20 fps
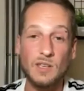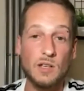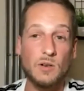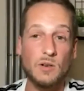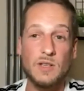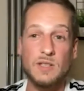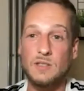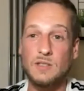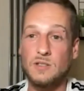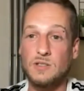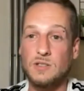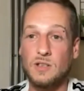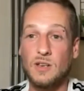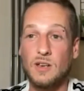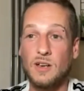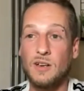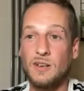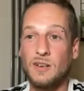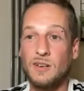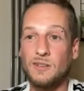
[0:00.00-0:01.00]
you know it's such
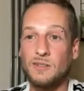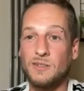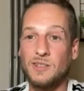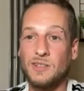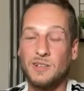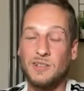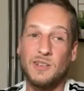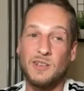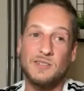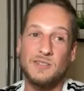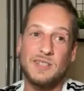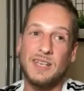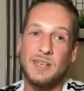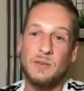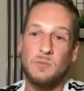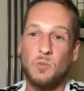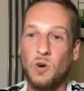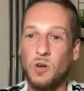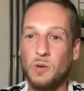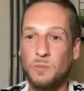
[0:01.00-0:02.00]
a you know
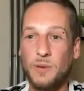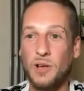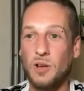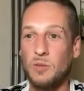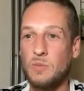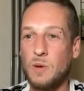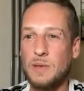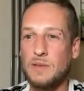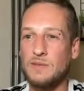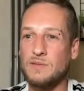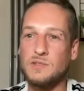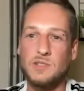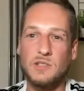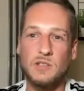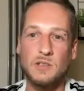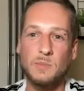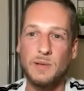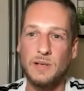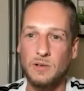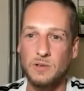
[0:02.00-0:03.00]
taking one pill, maybe even
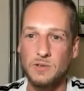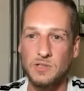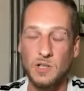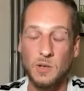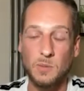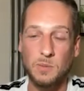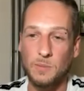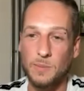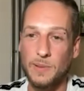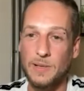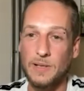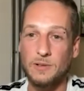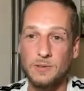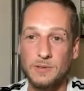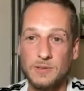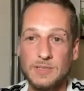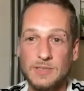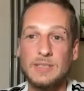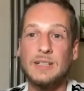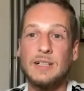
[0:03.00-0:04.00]
two pills, a couple of
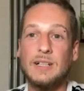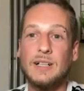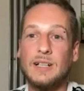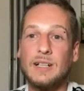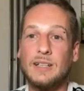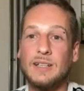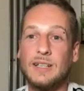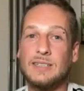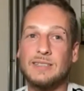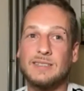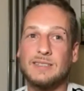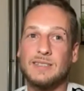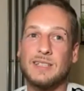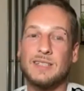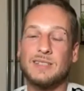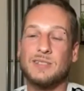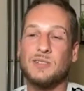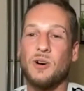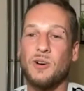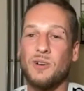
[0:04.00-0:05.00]
pills, is
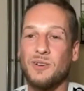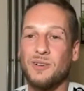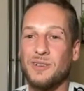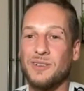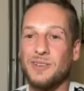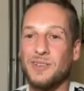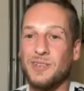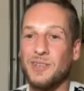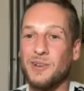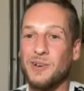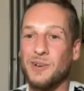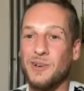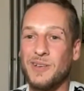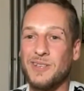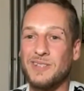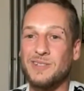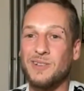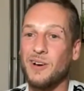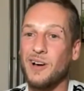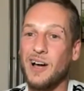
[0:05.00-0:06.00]
is not you know
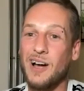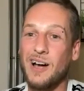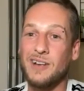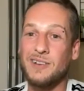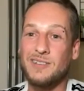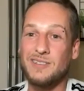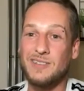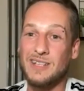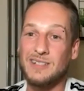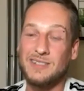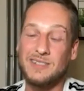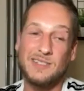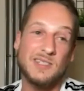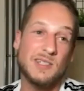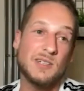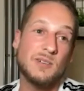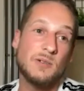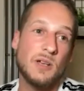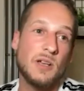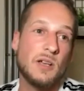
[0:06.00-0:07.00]
is not a hard thing to
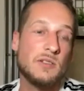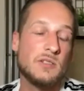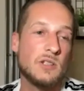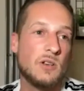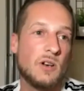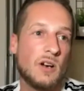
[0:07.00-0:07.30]
do. And